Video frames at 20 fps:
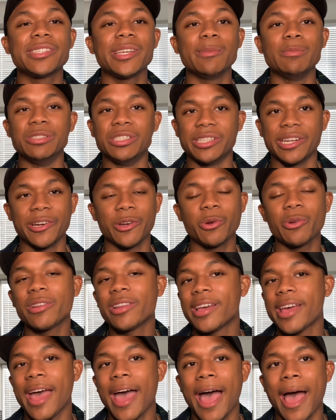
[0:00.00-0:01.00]
seemed
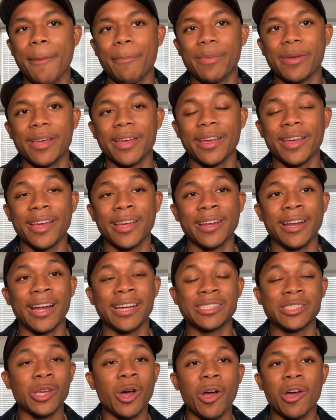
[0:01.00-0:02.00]
genuinely happy and I
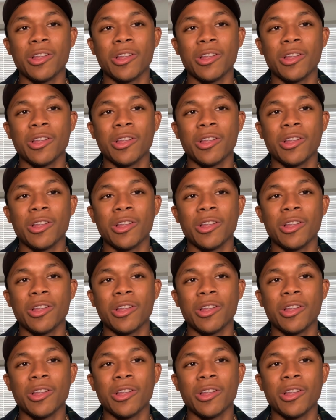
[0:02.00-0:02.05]
saw